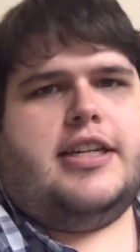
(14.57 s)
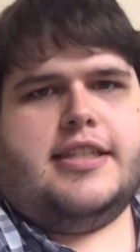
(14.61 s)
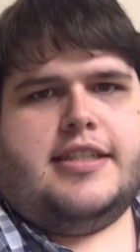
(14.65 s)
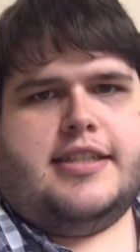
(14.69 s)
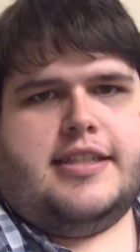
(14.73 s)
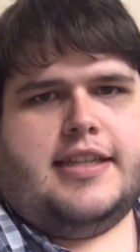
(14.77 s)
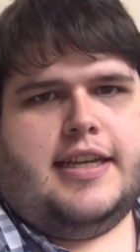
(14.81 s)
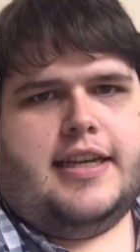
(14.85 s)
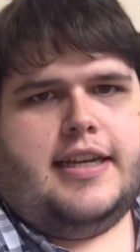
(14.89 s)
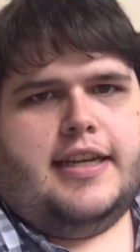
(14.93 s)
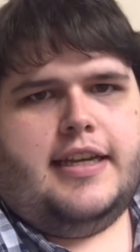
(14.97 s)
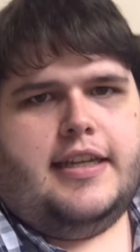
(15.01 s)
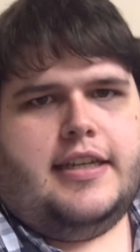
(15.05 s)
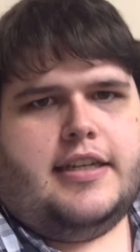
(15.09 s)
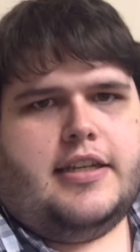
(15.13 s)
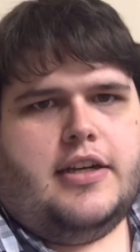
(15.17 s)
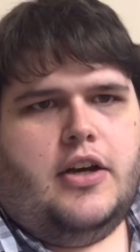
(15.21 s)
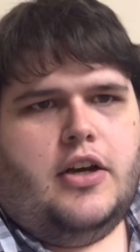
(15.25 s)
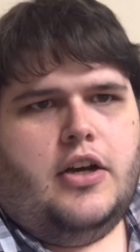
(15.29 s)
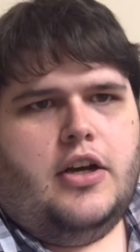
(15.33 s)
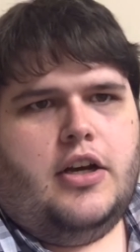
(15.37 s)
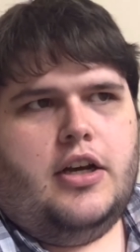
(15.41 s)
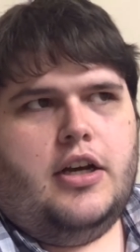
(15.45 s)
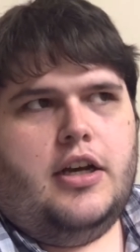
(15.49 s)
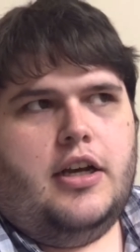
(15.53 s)
to see it
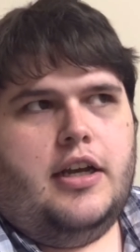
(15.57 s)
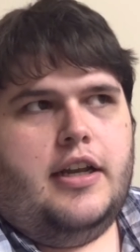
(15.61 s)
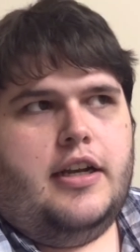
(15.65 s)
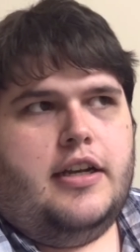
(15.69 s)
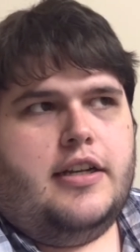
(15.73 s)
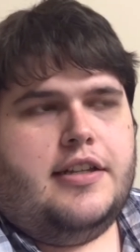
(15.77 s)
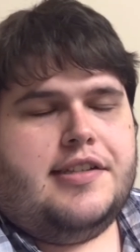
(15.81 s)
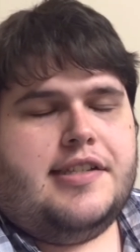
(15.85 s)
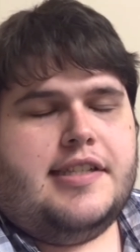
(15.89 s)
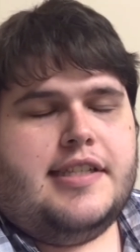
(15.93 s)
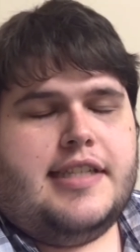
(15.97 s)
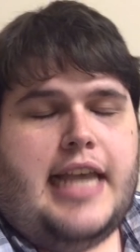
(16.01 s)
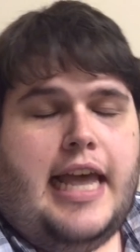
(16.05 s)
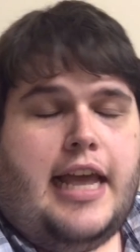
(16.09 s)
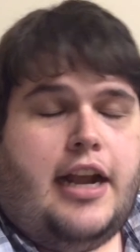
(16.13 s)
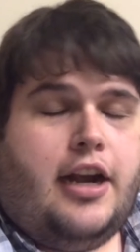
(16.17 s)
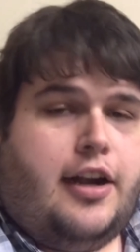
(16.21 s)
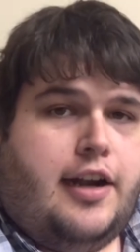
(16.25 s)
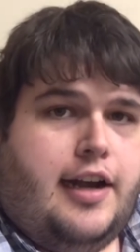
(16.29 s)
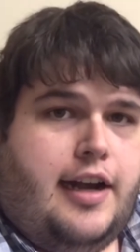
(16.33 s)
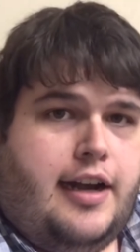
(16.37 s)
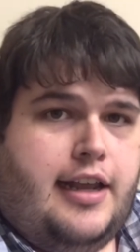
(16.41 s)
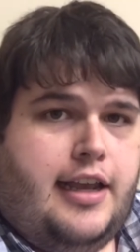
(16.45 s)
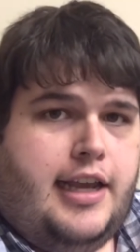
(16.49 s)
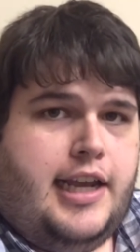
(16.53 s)
on
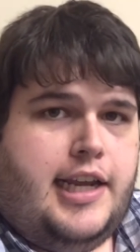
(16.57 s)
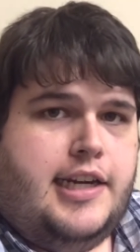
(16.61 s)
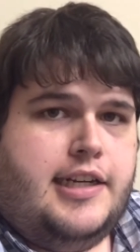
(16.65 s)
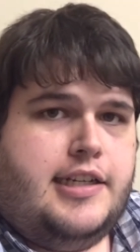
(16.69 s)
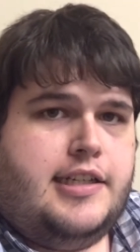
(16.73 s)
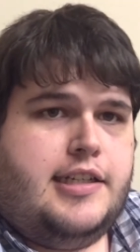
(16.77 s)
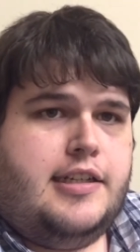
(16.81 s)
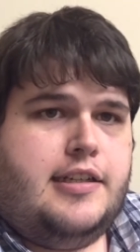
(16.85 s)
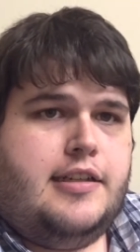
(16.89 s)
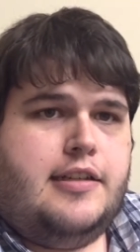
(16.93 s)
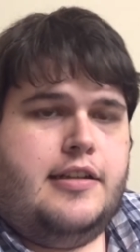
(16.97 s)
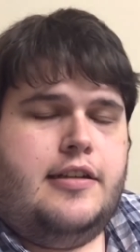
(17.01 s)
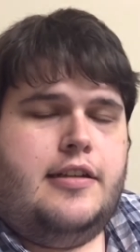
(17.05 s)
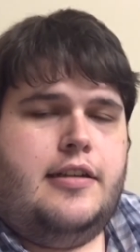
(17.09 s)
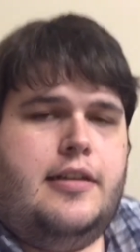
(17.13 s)
Saturday night,